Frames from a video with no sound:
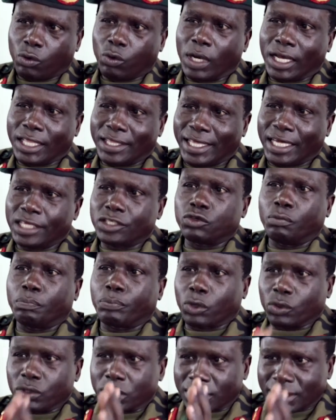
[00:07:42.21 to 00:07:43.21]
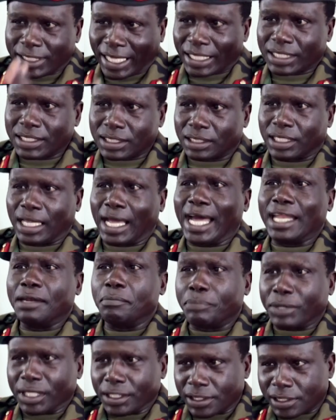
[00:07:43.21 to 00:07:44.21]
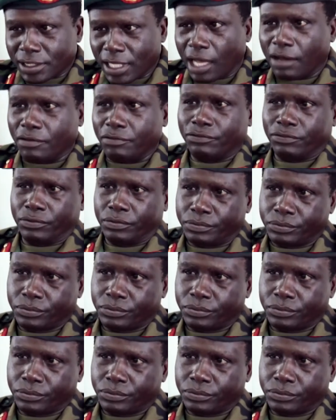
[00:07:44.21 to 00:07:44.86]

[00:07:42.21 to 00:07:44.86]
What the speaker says: we are there to protect and preserve,